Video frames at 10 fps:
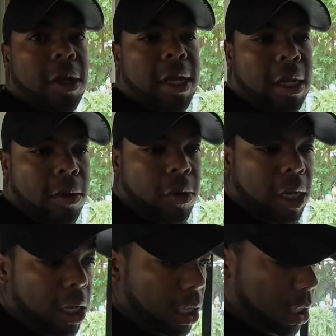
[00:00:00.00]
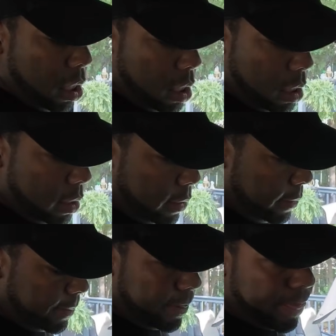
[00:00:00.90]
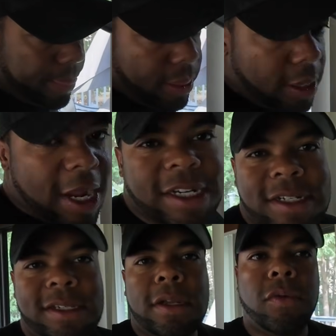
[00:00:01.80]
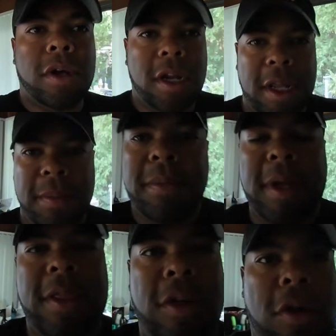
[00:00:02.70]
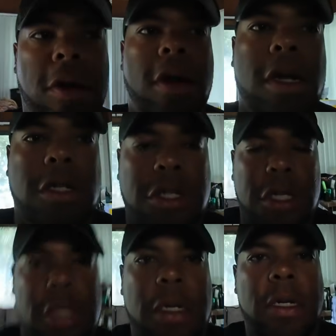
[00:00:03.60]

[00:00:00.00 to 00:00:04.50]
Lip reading: anyway, I just didn't want him in the garage